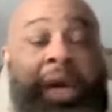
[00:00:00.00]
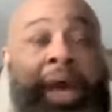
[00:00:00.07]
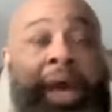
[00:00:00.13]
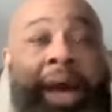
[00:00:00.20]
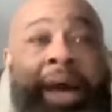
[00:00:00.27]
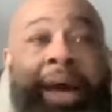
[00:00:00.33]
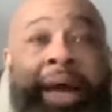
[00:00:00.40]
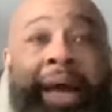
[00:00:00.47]

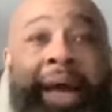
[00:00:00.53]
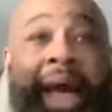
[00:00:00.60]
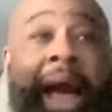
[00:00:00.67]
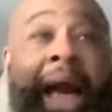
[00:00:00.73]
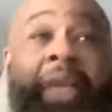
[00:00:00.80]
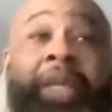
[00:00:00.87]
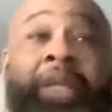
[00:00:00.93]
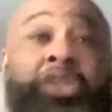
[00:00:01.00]

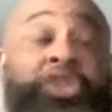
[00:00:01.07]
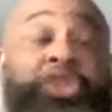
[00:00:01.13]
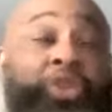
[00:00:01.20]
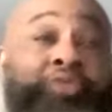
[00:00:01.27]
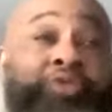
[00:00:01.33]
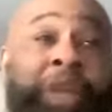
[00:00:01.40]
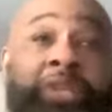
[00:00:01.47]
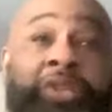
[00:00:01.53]
I can show
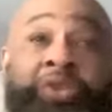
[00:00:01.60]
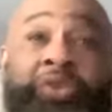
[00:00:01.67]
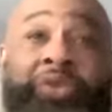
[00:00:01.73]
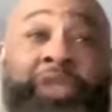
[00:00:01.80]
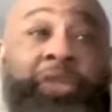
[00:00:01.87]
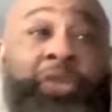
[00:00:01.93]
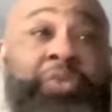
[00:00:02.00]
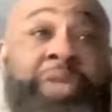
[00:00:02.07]
rentals
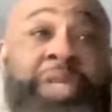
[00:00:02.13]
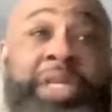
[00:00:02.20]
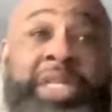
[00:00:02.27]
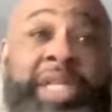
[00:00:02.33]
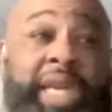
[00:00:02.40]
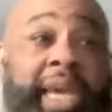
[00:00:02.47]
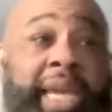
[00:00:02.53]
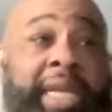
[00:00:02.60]
in
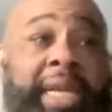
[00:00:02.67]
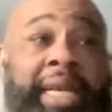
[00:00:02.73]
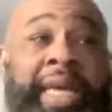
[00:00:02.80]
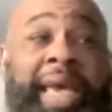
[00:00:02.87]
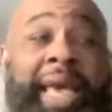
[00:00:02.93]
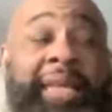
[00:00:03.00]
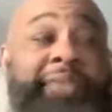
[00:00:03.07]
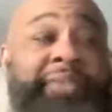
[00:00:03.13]
Louisiana
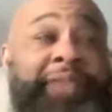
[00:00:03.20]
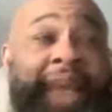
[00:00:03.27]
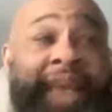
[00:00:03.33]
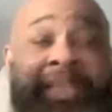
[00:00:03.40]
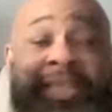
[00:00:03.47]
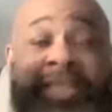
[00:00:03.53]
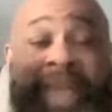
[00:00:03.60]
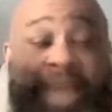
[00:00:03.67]
as
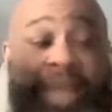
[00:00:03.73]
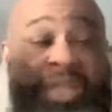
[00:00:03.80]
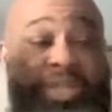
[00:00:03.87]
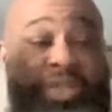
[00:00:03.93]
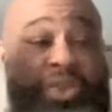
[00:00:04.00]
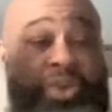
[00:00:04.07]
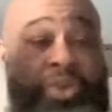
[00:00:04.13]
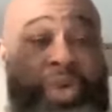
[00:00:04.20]
fast as I could
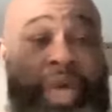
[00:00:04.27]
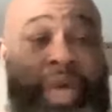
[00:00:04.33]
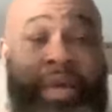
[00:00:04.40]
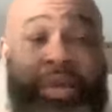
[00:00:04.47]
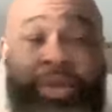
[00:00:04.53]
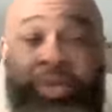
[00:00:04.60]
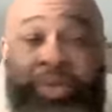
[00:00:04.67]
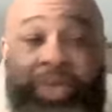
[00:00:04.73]
show
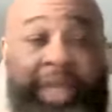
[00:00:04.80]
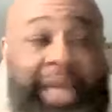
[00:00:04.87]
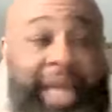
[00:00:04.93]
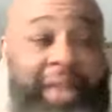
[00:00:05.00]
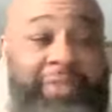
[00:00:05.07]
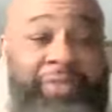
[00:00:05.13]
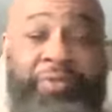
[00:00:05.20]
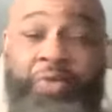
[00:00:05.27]
condos in
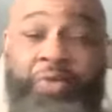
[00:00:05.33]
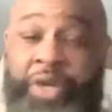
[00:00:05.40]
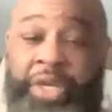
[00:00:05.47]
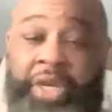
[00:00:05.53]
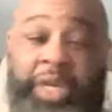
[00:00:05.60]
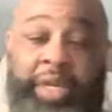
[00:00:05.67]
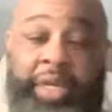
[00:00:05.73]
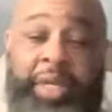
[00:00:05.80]

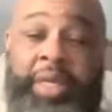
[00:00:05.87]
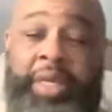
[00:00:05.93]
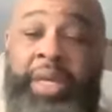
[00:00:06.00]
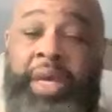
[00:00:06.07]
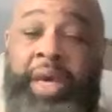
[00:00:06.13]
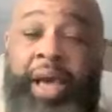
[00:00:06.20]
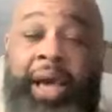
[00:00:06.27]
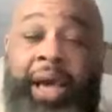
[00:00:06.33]
California.
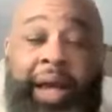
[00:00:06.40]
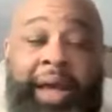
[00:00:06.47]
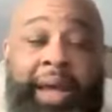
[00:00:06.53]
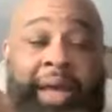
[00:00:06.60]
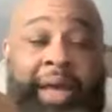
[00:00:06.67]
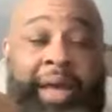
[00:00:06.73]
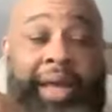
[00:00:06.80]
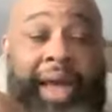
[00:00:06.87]

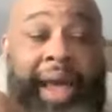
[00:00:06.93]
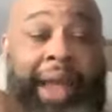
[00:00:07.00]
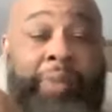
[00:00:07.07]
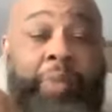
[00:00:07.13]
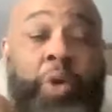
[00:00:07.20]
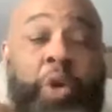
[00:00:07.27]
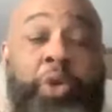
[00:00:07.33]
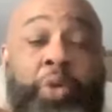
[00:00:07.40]
I
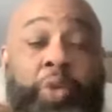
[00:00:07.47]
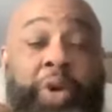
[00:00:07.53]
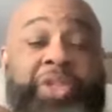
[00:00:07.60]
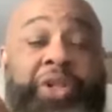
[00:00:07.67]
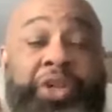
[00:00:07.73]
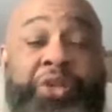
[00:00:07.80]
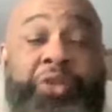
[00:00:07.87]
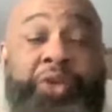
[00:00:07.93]
work with
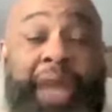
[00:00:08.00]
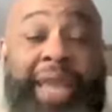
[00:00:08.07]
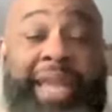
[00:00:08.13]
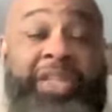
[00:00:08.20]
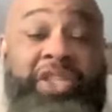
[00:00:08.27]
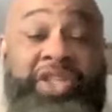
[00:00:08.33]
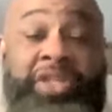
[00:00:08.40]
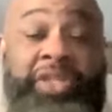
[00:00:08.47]
other
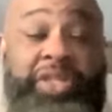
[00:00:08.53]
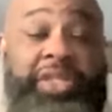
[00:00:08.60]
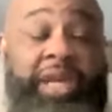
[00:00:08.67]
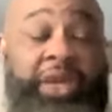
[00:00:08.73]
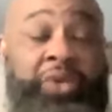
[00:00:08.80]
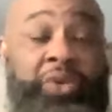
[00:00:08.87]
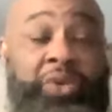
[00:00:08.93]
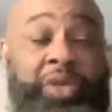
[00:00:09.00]
agents
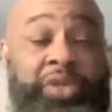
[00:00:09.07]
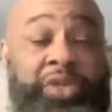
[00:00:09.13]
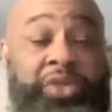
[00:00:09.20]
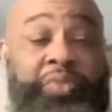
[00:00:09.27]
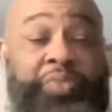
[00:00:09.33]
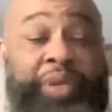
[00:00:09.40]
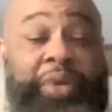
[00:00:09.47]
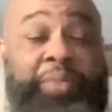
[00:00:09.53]
in order to
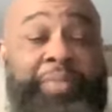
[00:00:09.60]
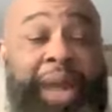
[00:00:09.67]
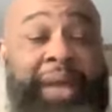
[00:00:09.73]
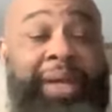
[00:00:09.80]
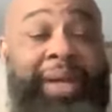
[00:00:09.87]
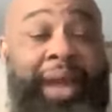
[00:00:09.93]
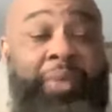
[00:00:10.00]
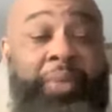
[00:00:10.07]
build my
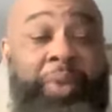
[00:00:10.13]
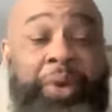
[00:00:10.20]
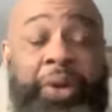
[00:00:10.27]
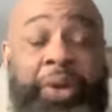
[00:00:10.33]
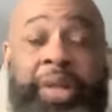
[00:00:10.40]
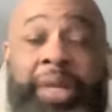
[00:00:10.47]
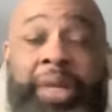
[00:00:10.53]
network.